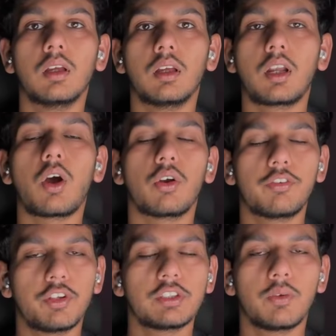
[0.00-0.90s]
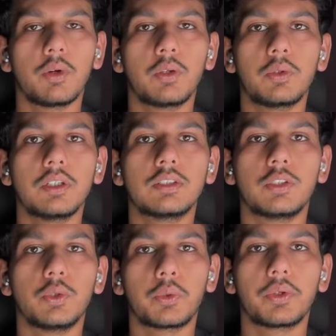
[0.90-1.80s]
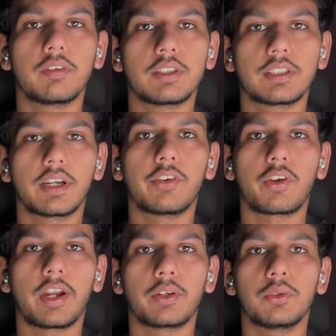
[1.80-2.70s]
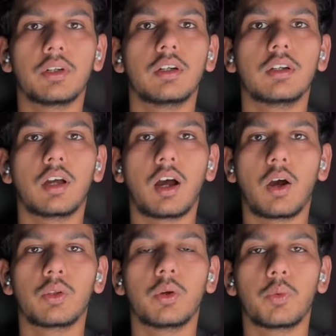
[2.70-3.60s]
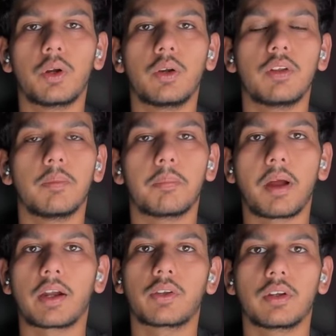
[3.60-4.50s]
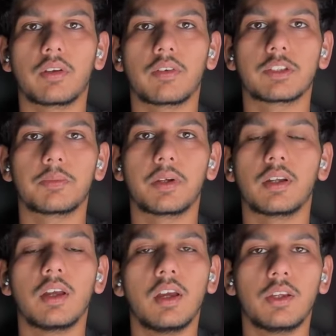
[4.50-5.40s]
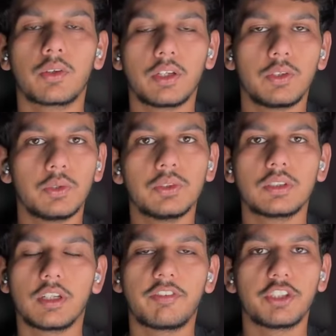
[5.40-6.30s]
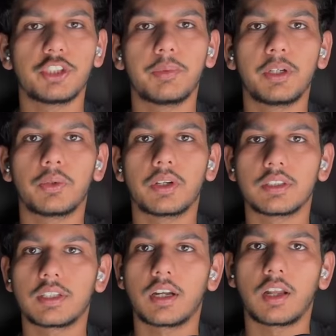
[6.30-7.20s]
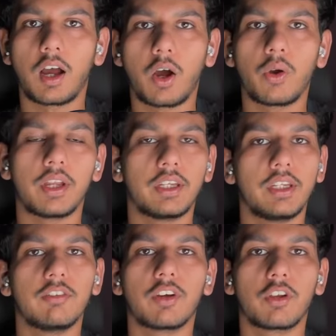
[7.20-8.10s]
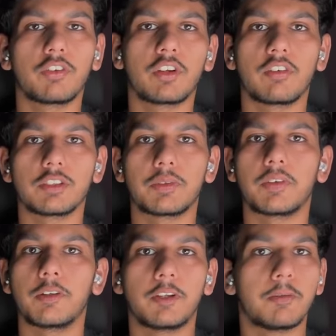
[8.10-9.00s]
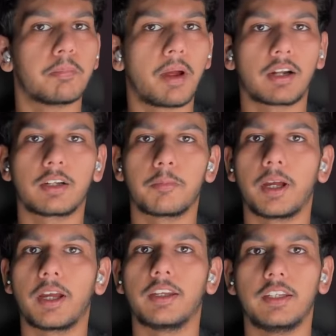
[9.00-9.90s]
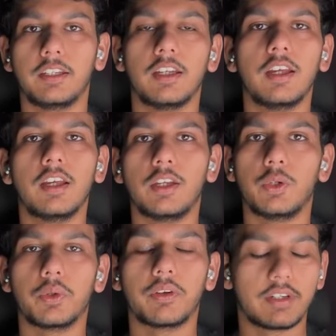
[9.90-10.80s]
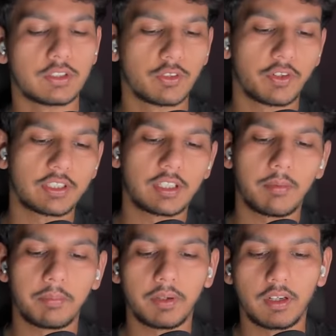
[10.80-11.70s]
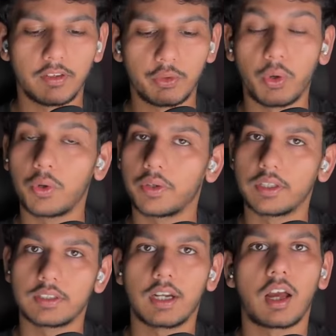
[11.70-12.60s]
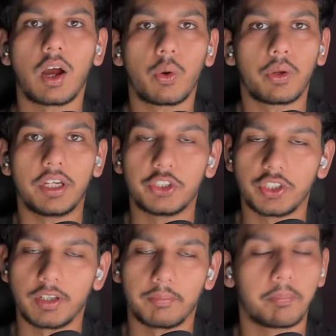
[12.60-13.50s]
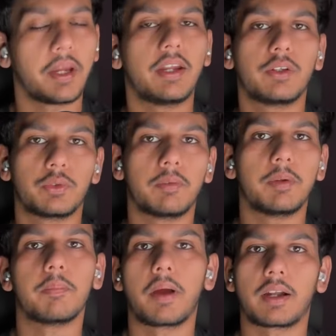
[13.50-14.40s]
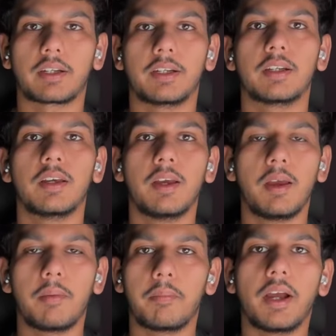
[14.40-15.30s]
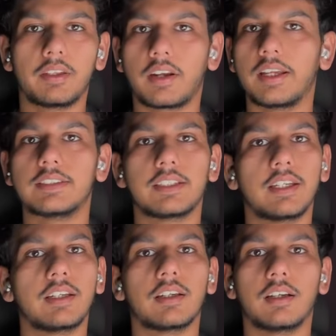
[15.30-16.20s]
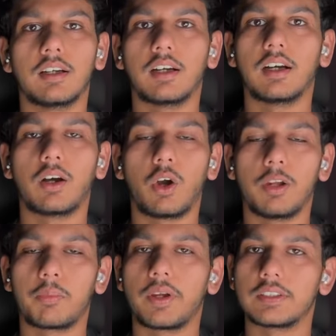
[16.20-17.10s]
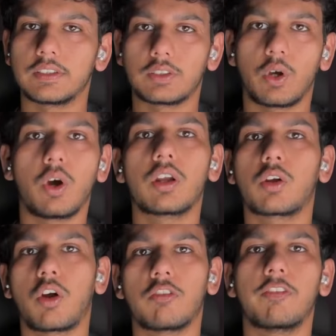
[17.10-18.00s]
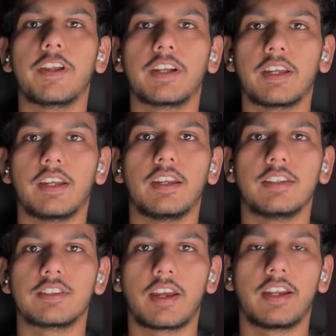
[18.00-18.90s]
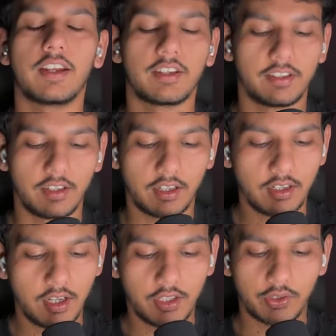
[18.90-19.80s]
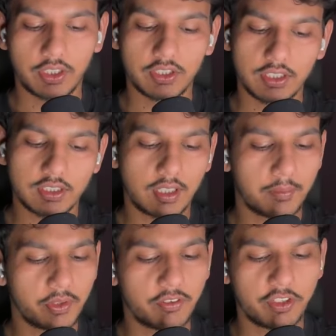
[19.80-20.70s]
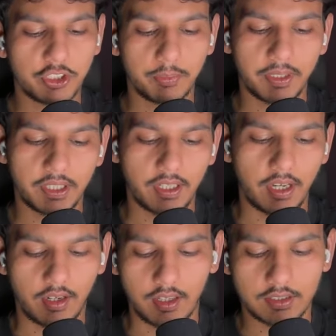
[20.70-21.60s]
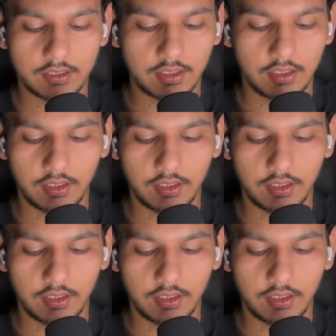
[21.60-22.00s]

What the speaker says: Now, if you're someone who is new to investing and trying to learn how the world will impact your investment, you can use Nifty GPT to understand how any one of your investment will be impacted by any new event. So, for example, if you want to understand how Asian paints will be impacted by the rising oil prices or a conflict in Israel and Iran, you can just come to Nifty GPT and ask.